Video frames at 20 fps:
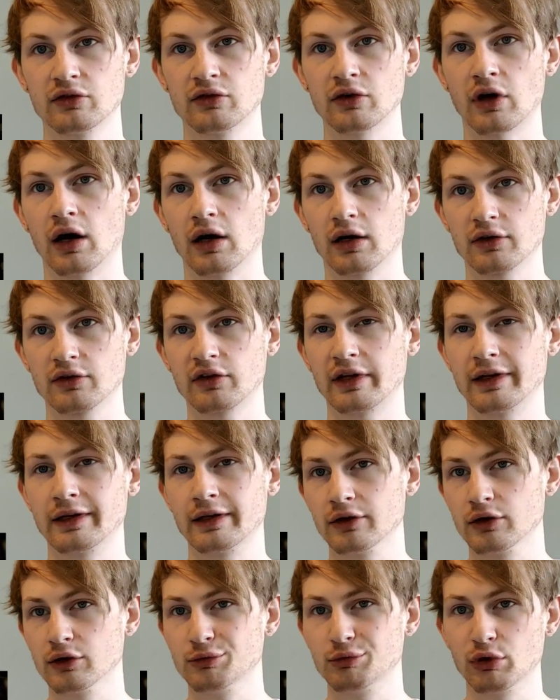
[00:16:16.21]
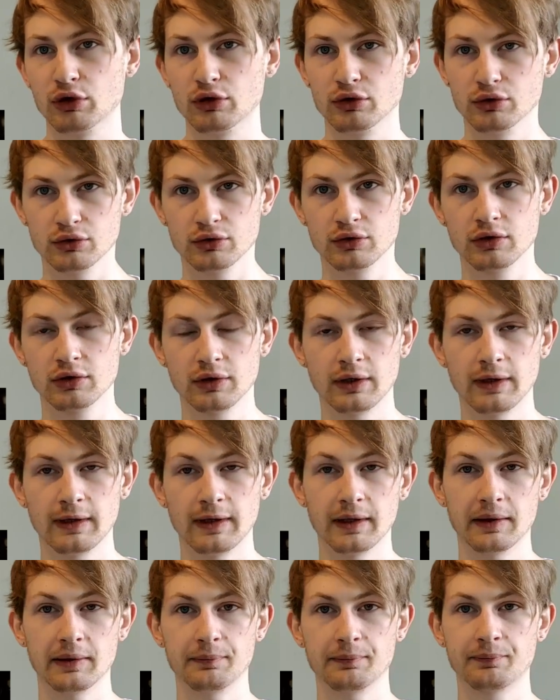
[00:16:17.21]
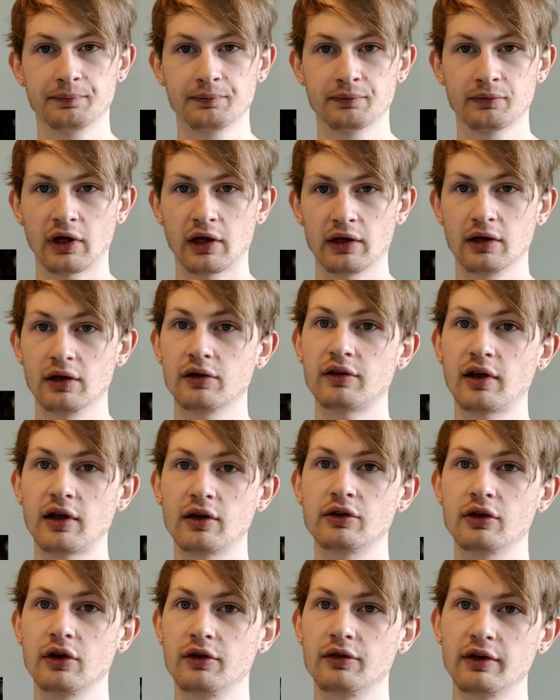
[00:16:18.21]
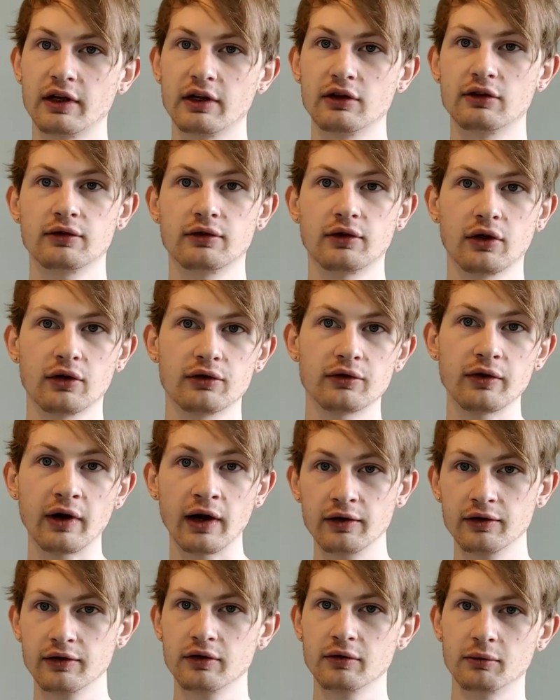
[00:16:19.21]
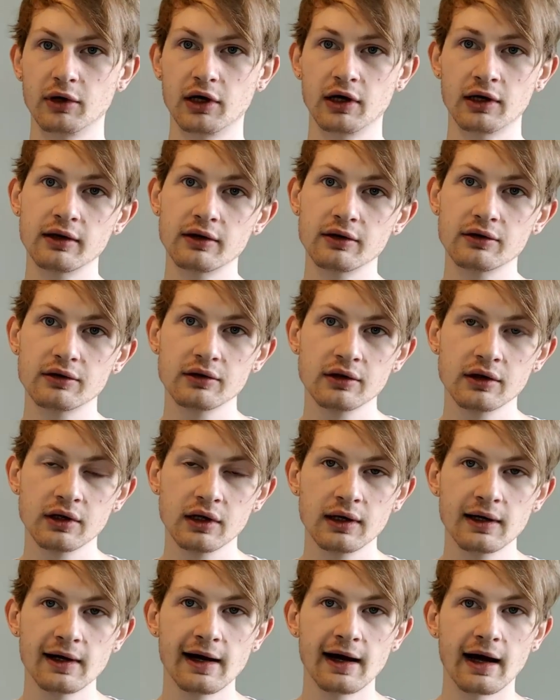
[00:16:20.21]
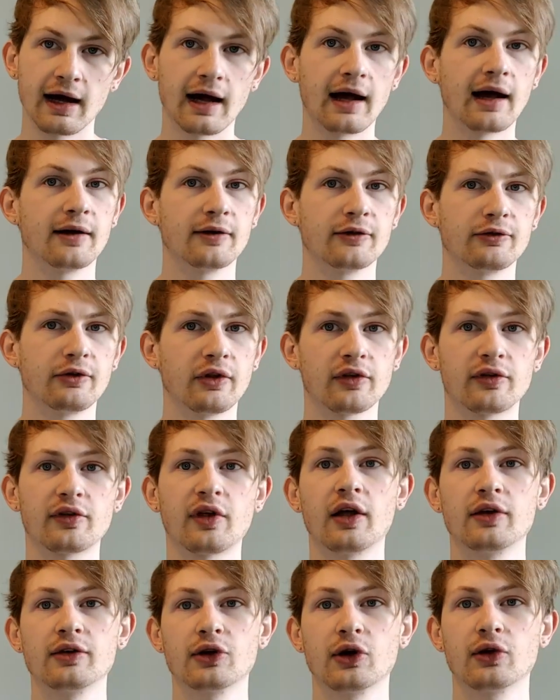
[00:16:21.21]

dark teal blue uh, in the center of each of those fret markers. And for the side